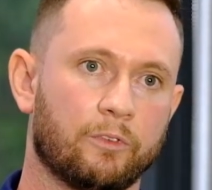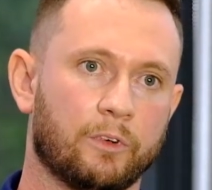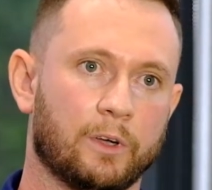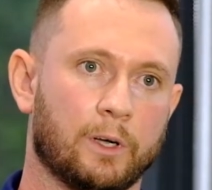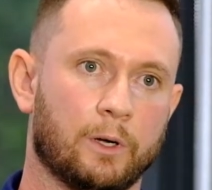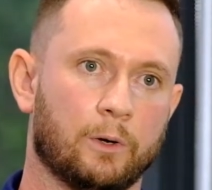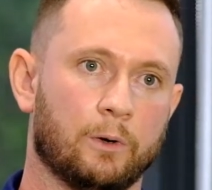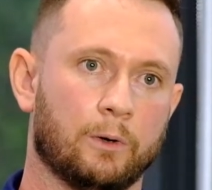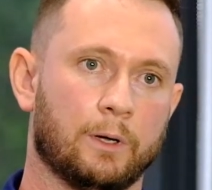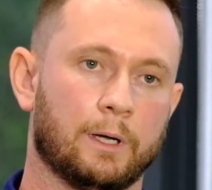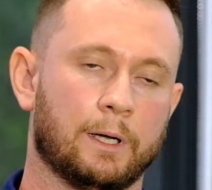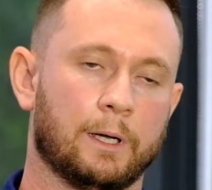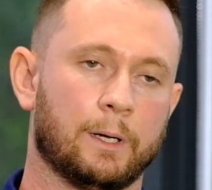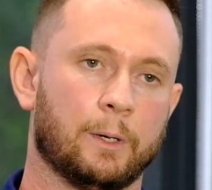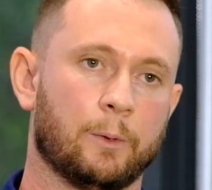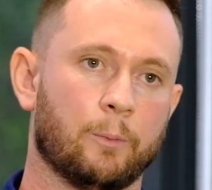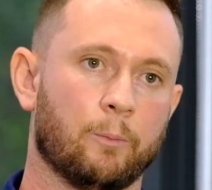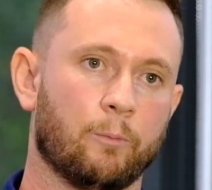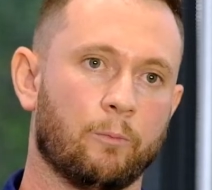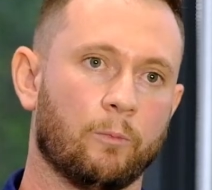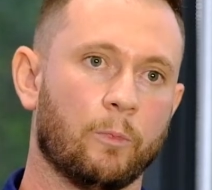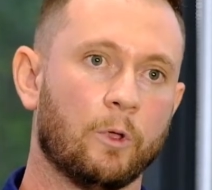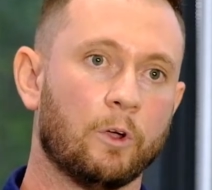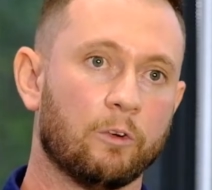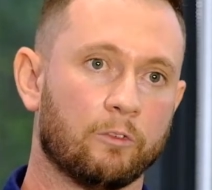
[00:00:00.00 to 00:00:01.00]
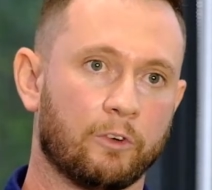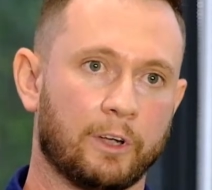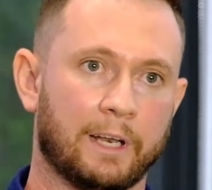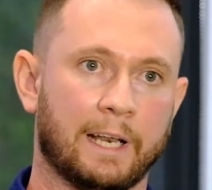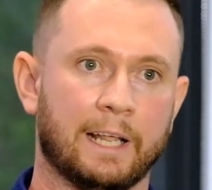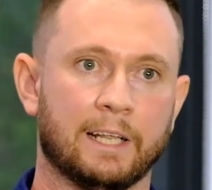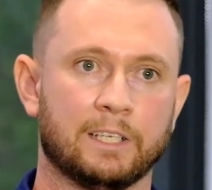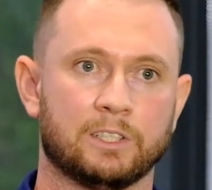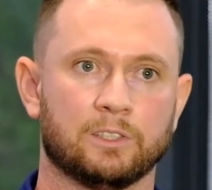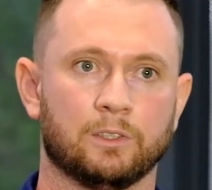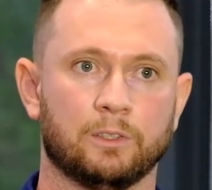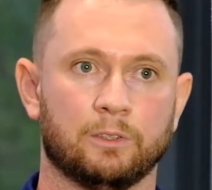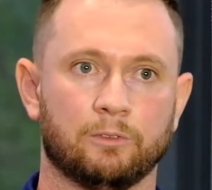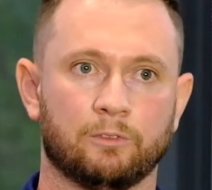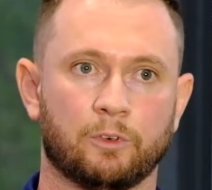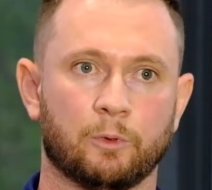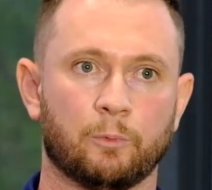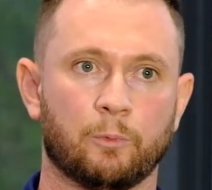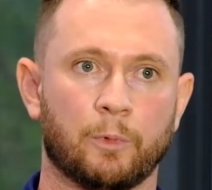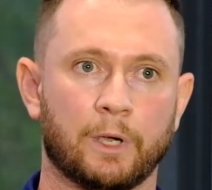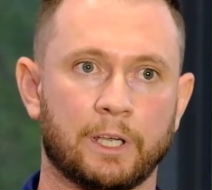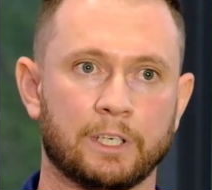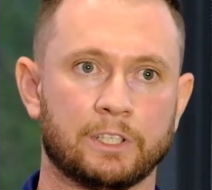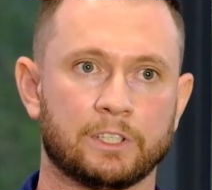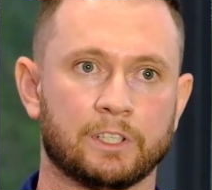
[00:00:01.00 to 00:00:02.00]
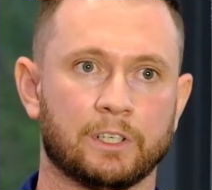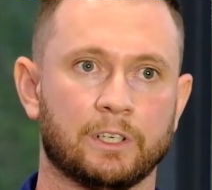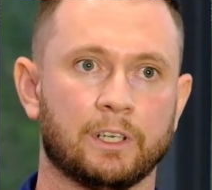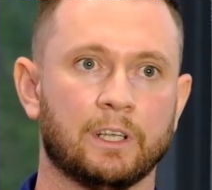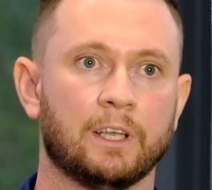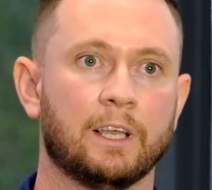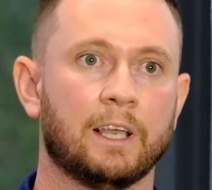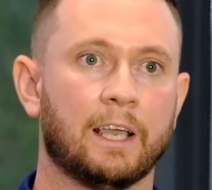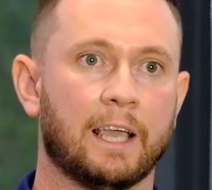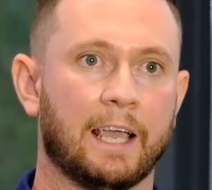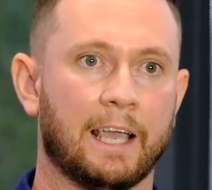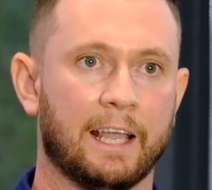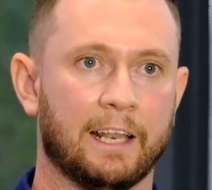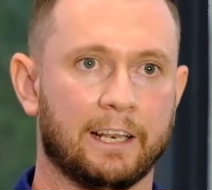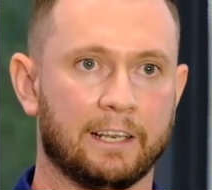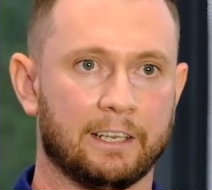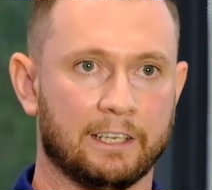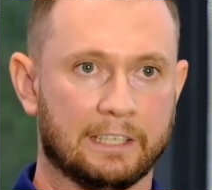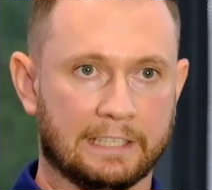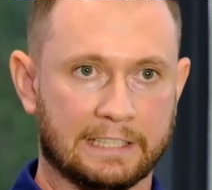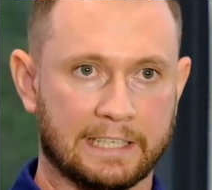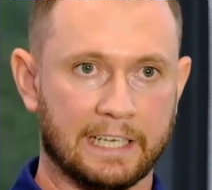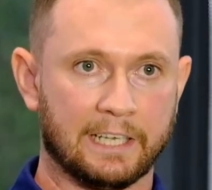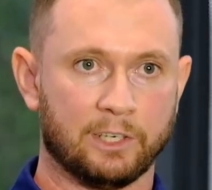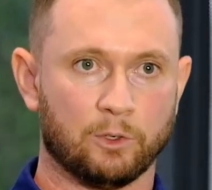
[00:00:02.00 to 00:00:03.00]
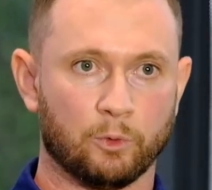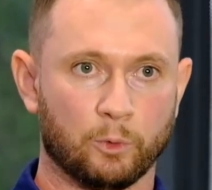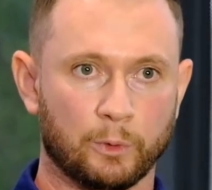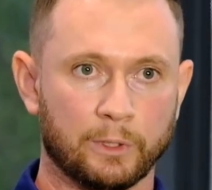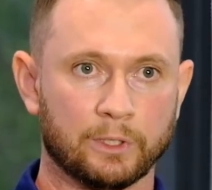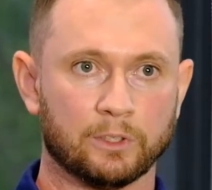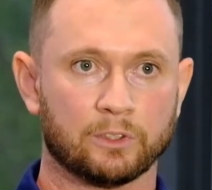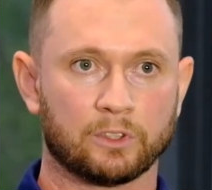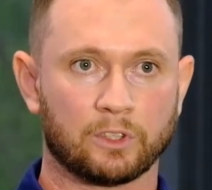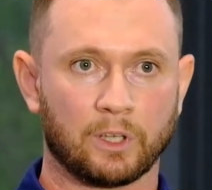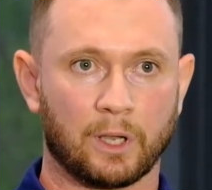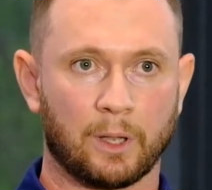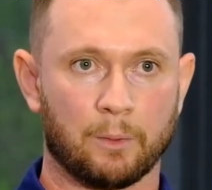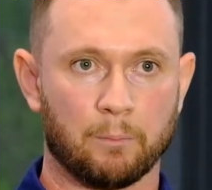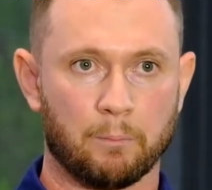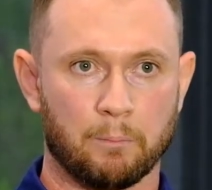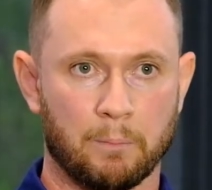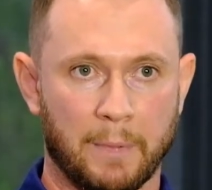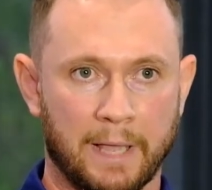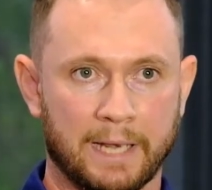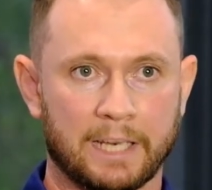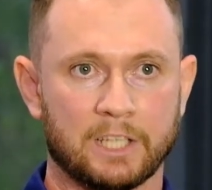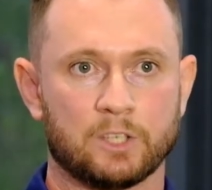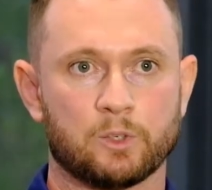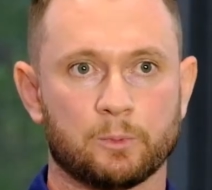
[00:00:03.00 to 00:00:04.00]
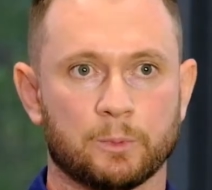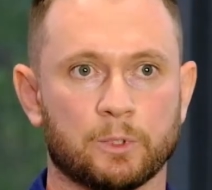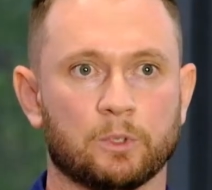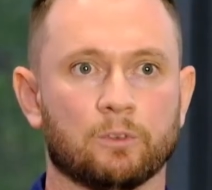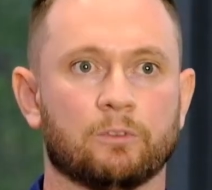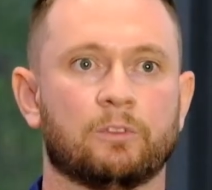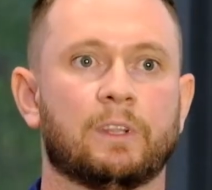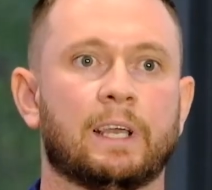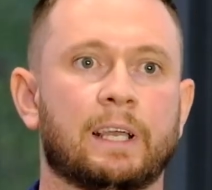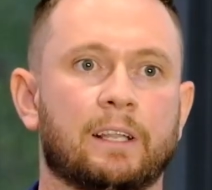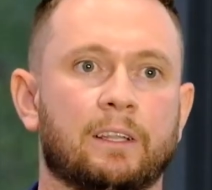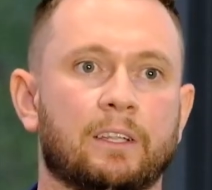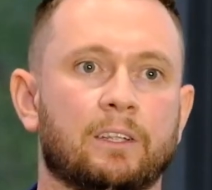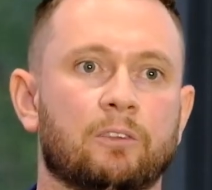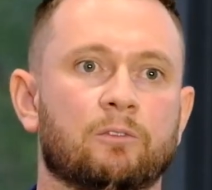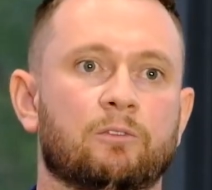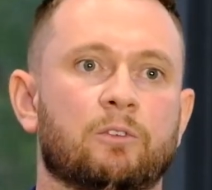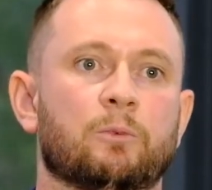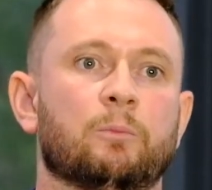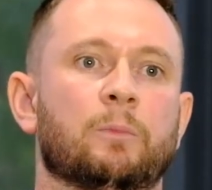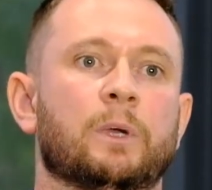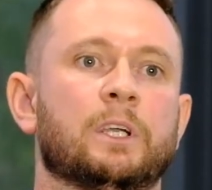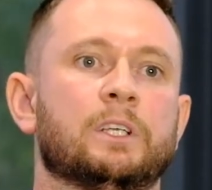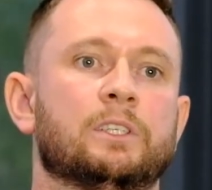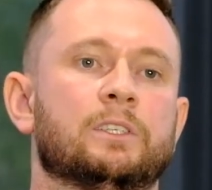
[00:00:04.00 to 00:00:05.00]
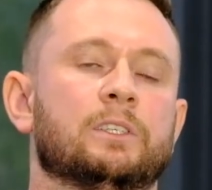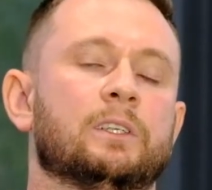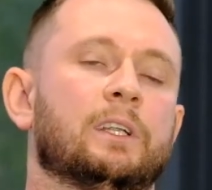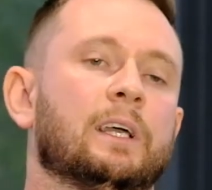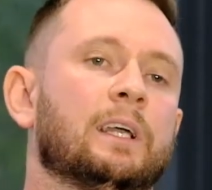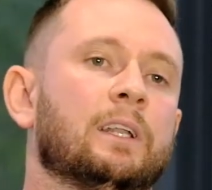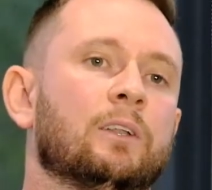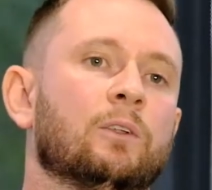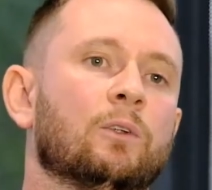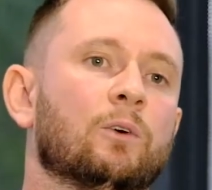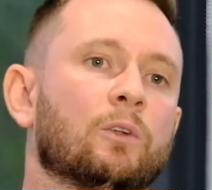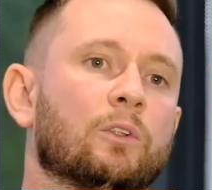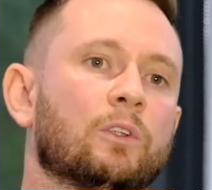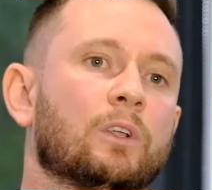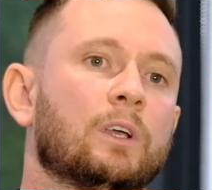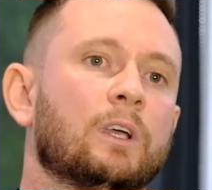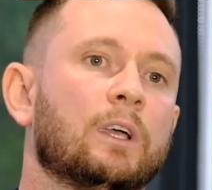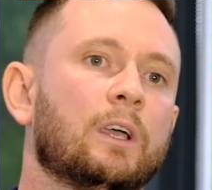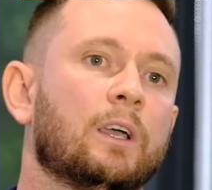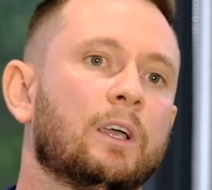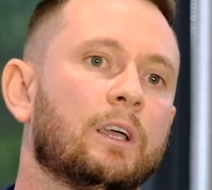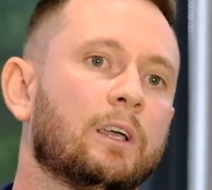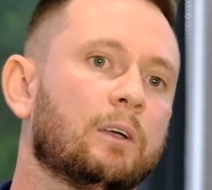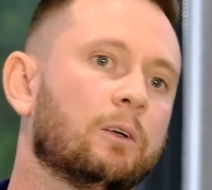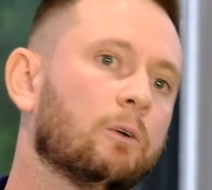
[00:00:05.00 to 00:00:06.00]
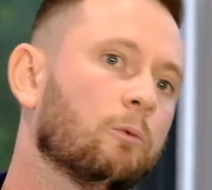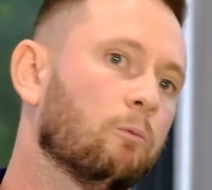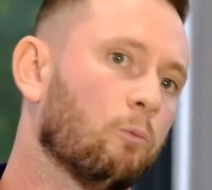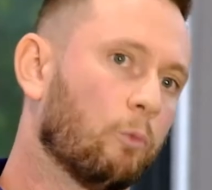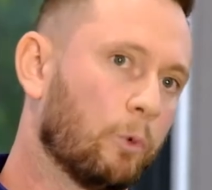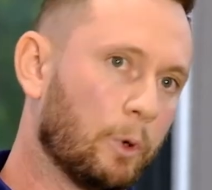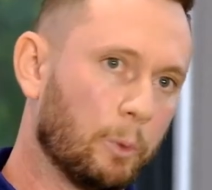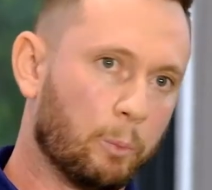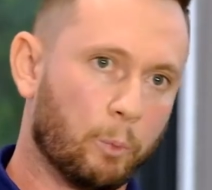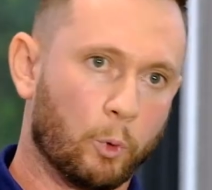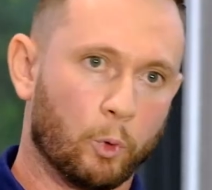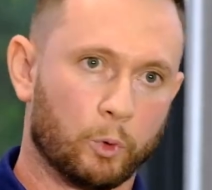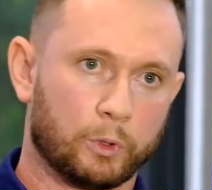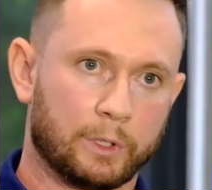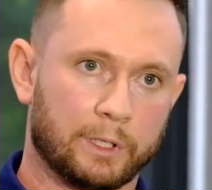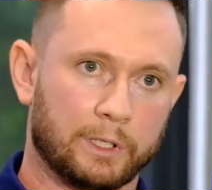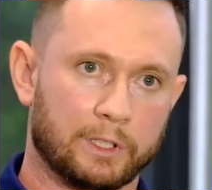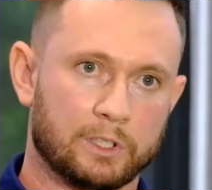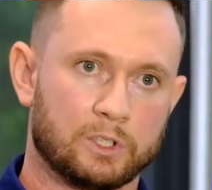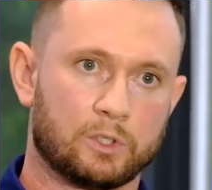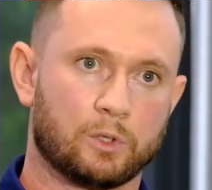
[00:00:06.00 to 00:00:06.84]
our financial information and get real-time management of that information and not reporting